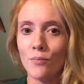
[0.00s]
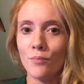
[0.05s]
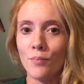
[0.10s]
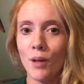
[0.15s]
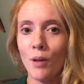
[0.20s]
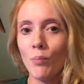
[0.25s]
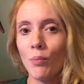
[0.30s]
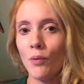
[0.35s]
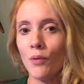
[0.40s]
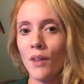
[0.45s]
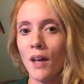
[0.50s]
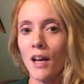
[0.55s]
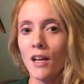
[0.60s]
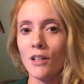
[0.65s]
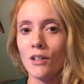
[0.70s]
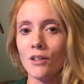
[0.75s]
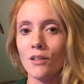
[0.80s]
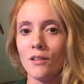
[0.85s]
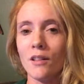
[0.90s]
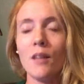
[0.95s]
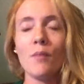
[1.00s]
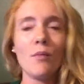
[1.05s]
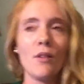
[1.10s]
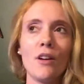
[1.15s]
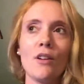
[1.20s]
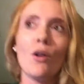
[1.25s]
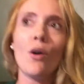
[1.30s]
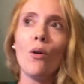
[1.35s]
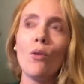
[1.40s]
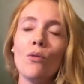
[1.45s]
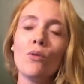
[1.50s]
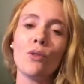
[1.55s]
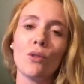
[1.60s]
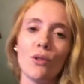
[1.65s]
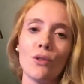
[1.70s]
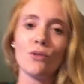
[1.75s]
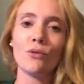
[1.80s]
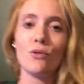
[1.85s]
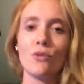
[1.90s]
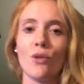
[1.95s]
people that get married
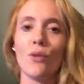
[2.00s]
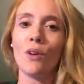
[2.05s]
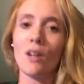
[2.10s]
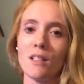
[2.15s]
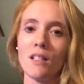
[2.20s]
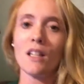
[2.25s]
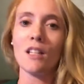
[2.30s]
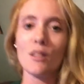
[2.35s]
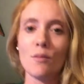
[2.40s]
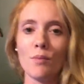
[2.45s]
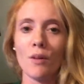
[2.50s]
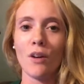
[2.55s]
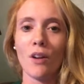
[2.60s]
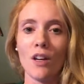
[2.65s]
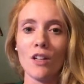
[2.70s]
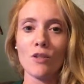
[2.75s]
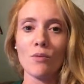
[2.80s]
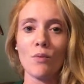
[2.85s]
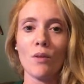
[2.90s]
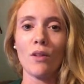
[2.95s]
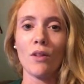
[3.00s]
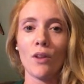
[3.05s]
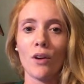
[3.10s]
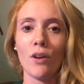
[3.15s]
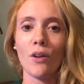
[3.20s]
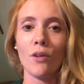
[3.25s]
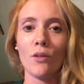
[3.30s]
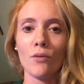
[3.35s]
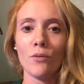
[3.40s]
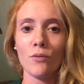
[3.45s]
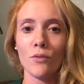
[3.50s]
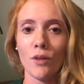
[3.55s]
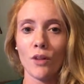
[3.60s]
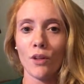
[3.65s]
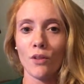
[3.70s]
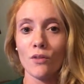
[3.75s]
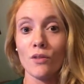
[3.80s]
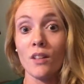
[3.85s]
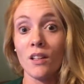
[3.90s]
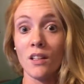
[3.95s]
older don't get to experience with their
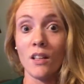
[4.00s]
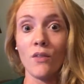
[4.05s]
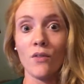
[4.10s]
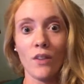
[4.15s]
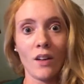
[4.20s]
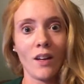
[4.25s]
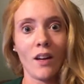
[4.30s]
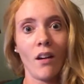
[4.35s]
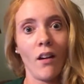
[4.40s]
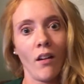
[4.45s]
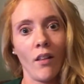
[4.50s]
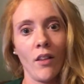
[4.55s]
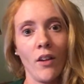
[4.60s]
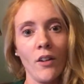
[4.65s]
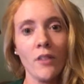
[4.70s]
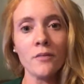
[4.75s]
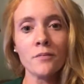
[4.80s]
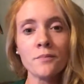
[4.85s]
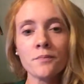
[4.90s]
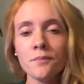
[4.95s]
significant other.